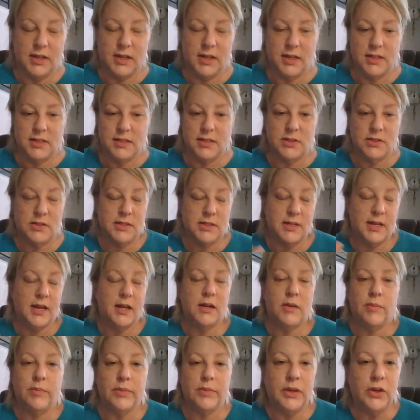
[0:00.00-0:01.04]
it's
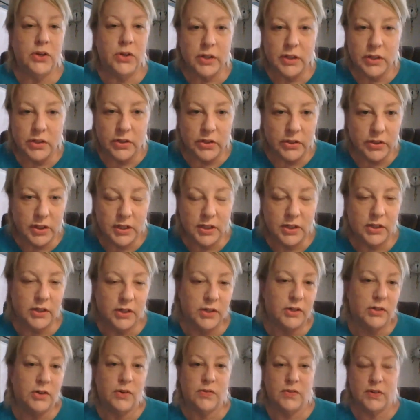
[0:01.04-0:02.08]
not a miracle
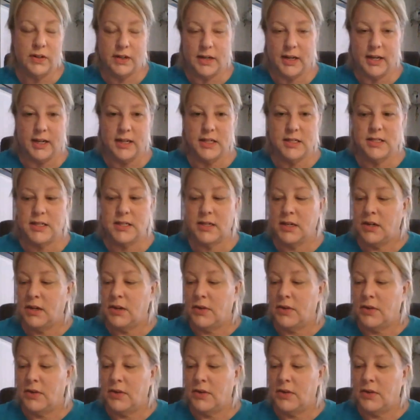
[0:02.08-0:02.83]
cure overnight